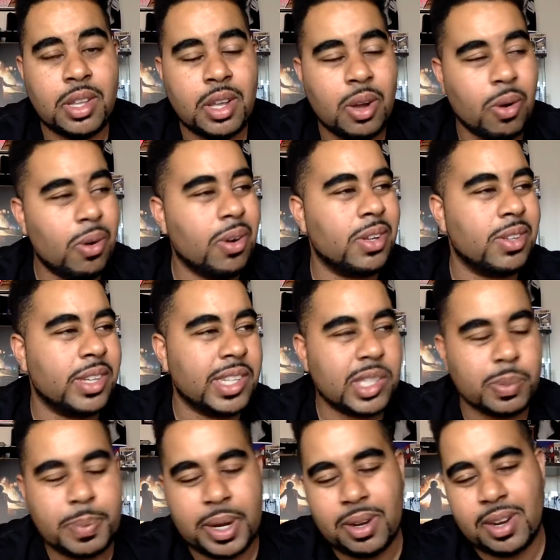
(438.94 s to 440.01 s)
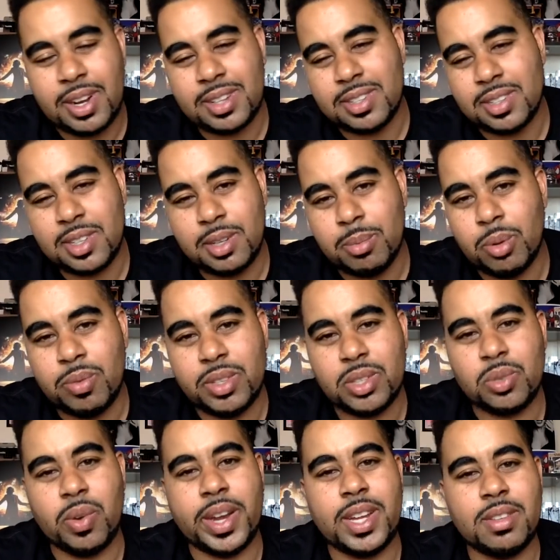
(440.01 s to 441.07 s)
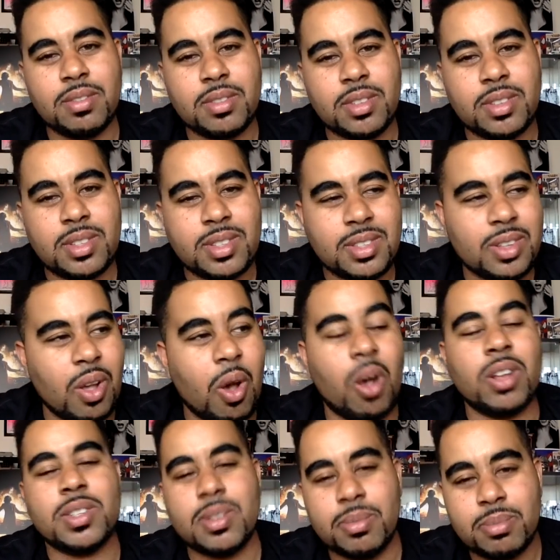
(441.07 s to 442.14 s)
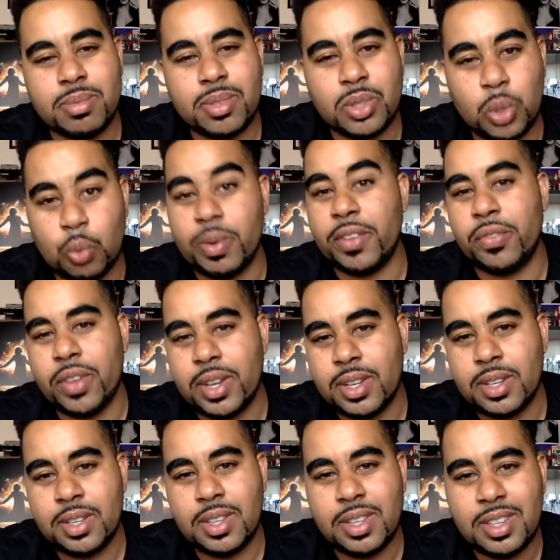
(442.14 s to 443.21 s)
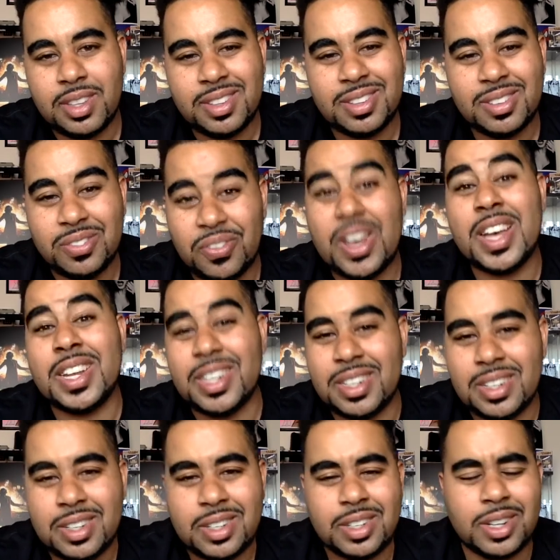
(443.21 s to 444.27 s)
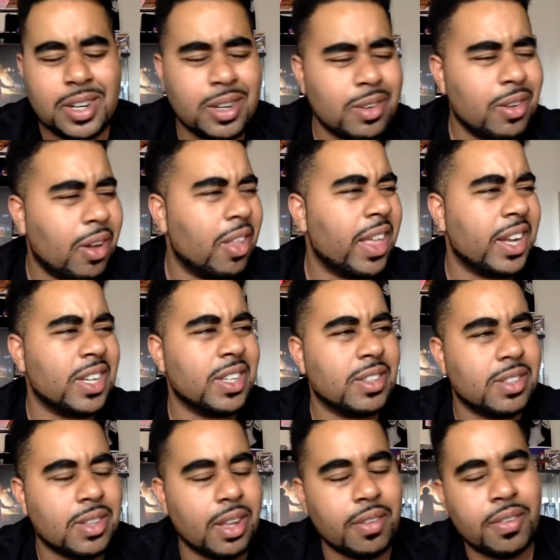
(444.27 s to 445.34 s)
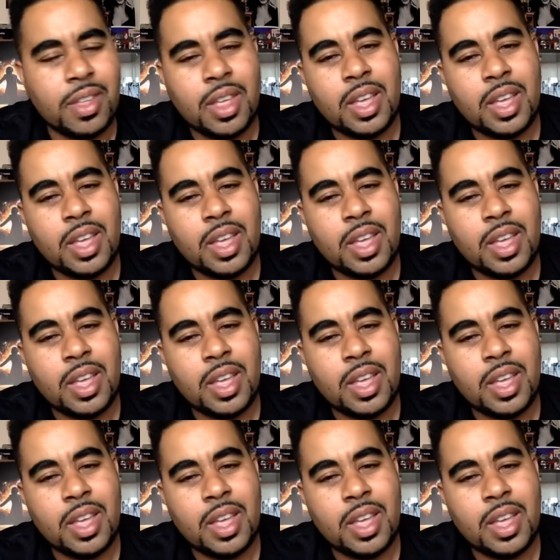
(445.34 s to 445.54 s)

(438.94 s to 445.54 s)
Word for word: or you get spared and I tell you the movie's great, it's awesome, terrific, fun, you know, all that good stuff.